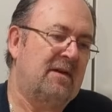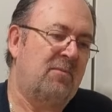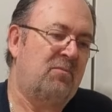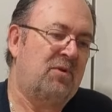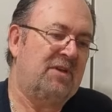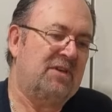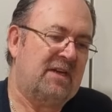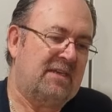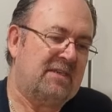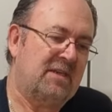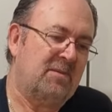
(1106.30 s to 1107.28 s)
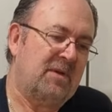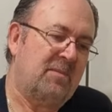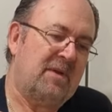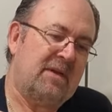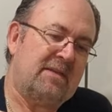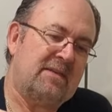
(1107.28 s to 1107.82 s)
Appreciate it's going to be a
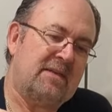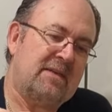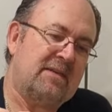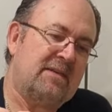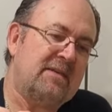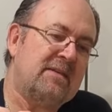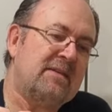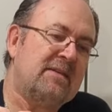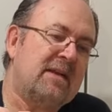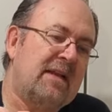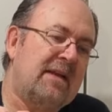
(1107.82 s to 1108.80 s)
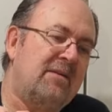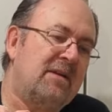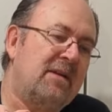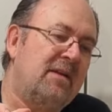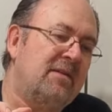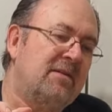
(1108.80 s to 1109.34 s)
bit
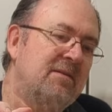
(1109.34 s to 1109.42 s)
cloudy.